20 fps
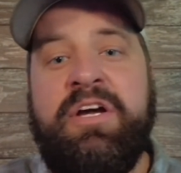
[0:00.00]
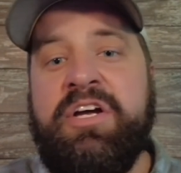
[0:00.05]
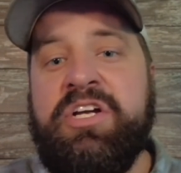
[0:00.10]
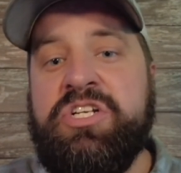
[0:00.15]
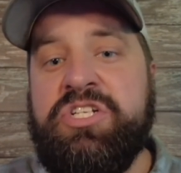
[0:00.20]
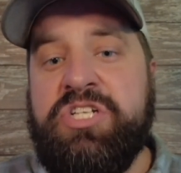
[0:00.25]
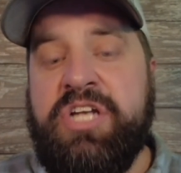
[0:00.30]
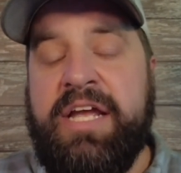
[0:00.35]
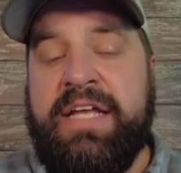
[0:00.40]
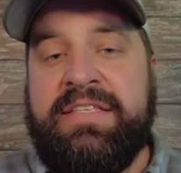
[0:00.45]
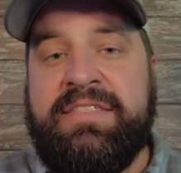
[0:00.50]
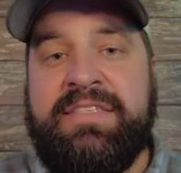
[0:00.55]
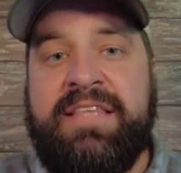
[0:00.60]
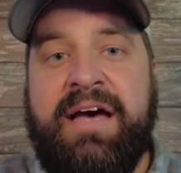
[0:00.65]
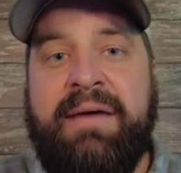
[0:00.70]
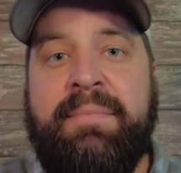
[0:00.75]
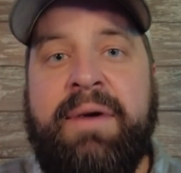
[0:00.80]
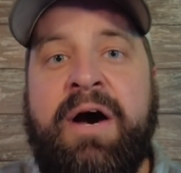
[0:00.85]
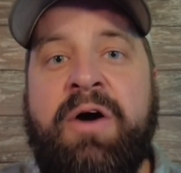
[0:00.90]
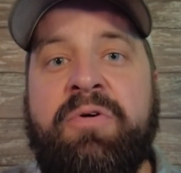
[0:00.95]
shades
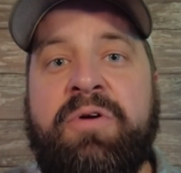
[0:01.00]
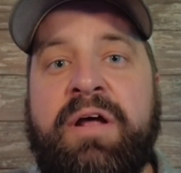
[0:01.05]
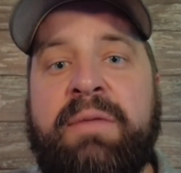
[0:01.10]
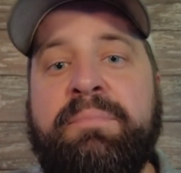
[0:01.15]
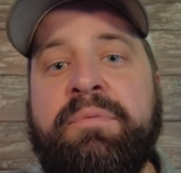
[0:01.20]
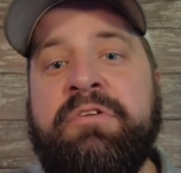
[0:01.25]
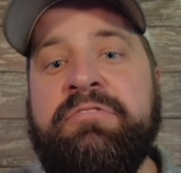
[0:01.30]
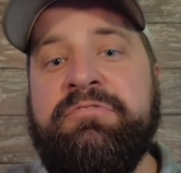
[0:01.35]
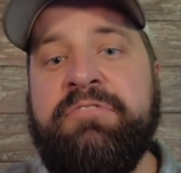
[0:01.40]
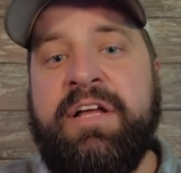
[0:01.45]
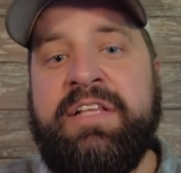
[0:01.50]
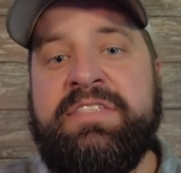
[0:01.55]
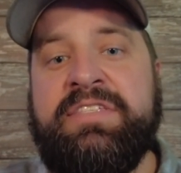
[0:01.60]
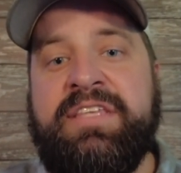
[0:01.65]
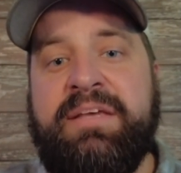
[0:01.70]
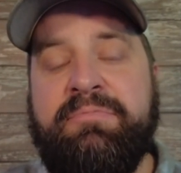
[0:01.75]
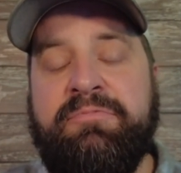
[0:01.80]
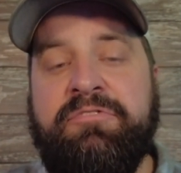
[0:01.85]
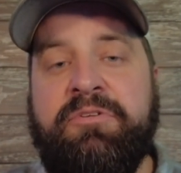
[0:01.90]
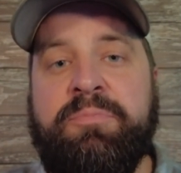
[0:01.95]
them out, and prevents
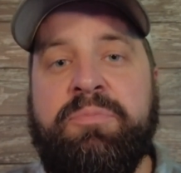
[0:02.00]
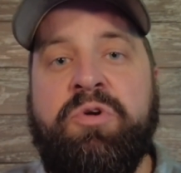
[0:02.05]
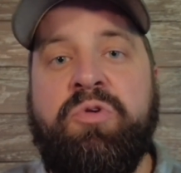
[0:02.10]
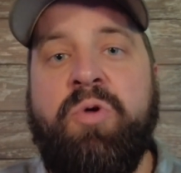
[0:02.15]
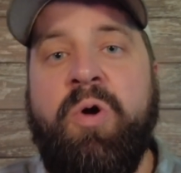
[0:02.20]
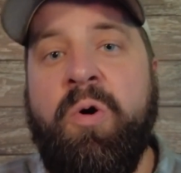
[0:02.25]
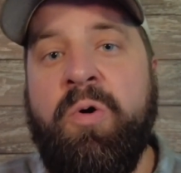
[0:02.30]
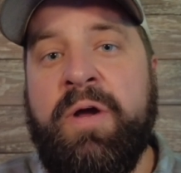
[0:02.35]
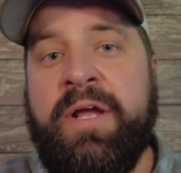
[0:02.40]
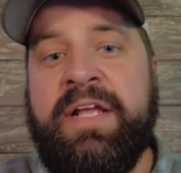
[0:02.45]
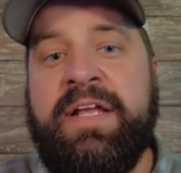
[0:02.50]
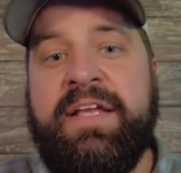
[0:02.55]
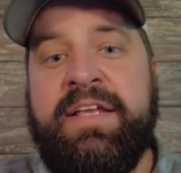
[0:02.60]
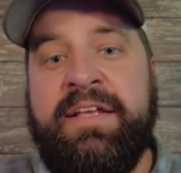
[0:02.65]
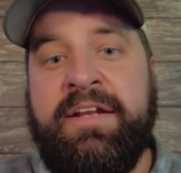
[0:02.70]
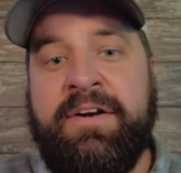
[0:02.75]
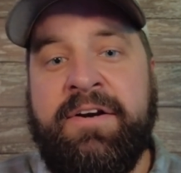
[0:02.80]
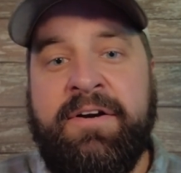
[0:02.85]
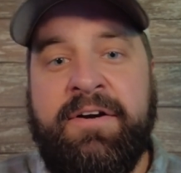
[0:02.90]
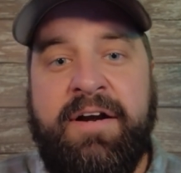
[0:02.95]
them from growing
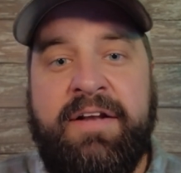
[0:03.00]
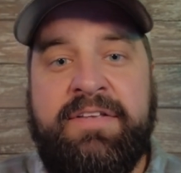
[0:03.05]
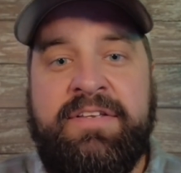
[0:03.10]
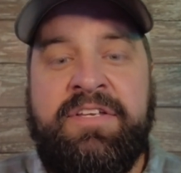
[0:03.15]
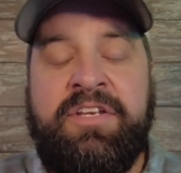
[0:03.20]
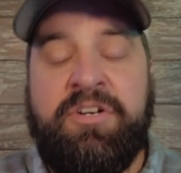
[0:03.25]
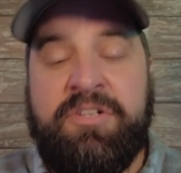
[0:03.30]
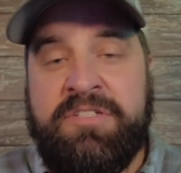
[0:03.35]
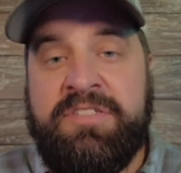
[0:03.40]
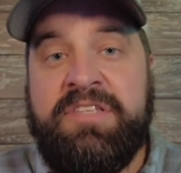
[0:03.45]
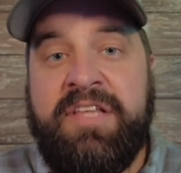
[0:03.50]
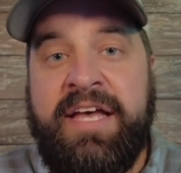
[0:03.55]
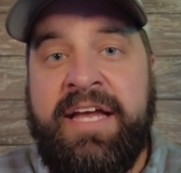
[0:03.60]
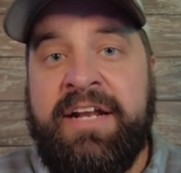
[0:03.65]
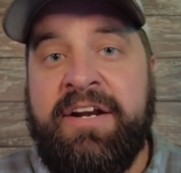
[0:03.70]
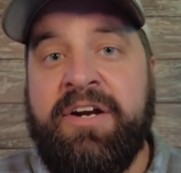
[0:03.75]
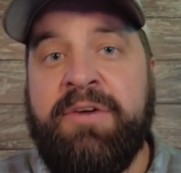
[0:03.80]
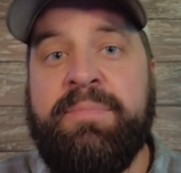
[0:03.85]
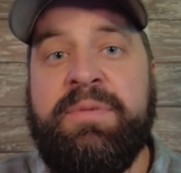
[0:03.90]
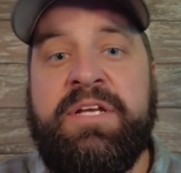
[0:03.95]
years
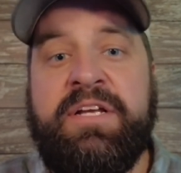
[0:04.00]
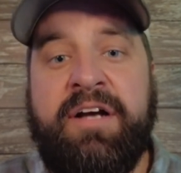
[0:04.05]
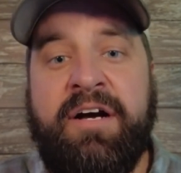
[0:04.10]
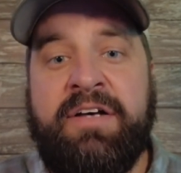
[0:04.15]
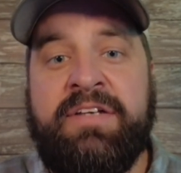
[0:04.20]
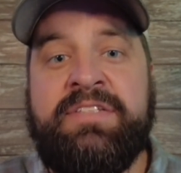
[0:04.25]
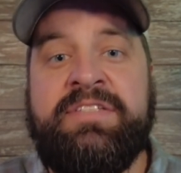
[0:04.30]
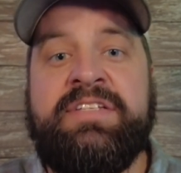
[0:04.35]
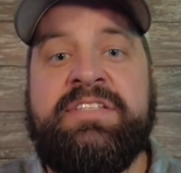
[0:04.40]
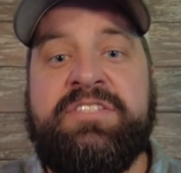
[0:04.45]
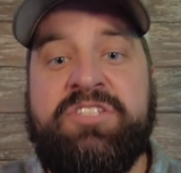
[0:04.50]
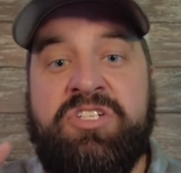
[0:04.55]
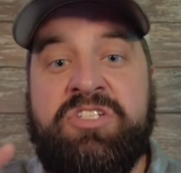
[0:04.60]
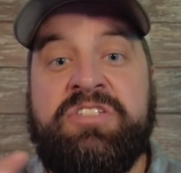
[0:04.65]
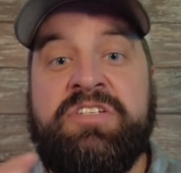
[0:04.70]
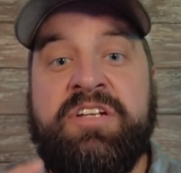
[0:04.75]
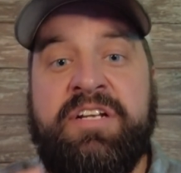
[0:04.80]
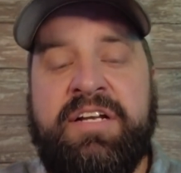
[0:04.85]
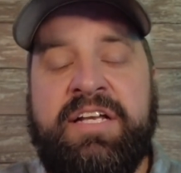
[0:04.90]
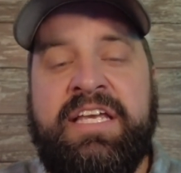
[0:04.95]
later because it's
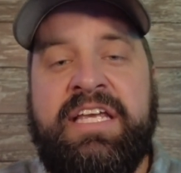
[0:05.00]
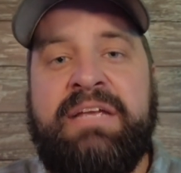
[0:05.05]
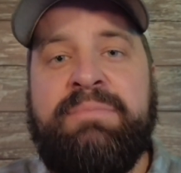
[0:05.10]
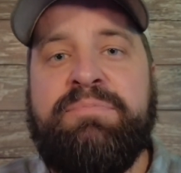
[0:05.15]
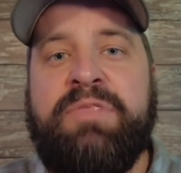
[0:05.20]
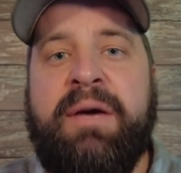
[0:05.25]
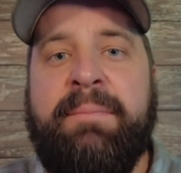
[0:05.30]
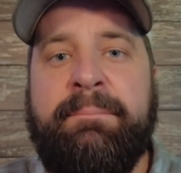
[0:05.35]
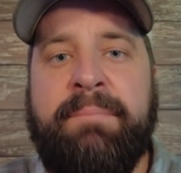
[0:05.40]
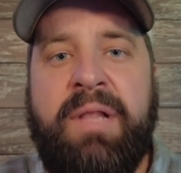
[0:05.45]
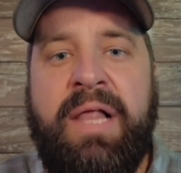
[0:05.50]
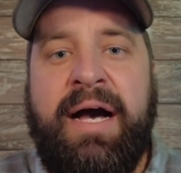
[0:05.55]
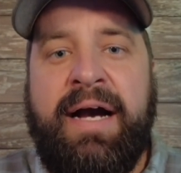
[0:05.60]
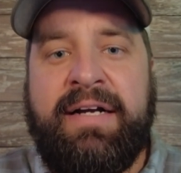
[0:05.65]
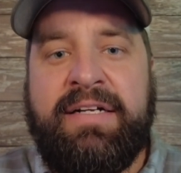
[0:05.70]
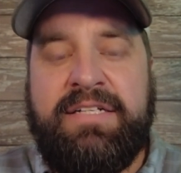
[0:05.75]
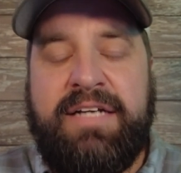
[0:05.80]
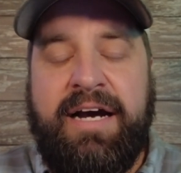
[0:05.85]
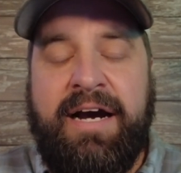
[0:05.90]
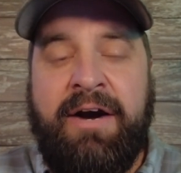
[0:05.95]
just going to keep them
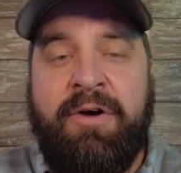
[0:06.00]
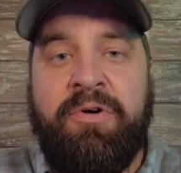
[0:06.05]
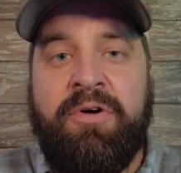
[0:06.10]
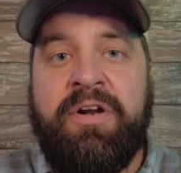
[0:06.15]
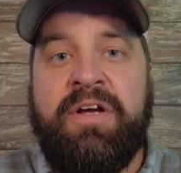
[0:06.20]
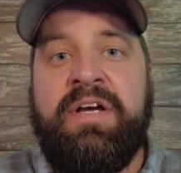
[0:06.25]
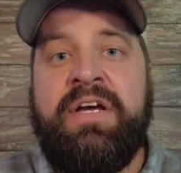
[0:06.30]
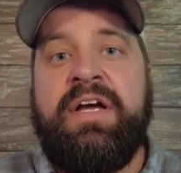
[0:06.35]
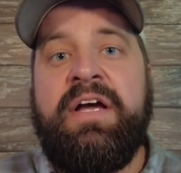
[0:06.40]
blocked out.